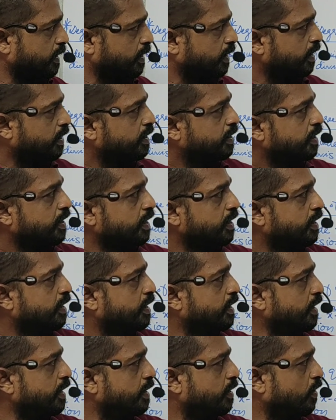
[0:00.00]
be
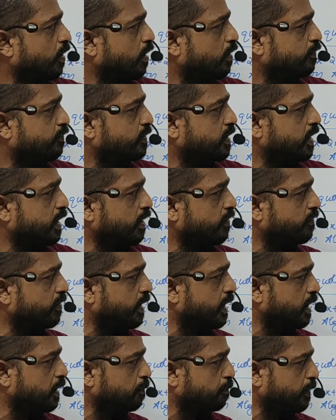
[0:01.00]
degree of the
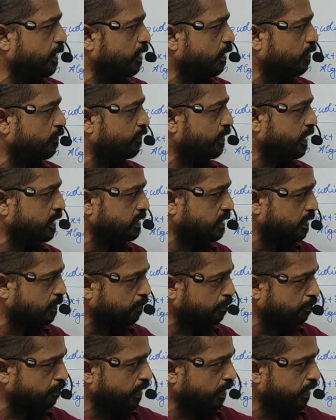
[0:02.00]
dividend p of x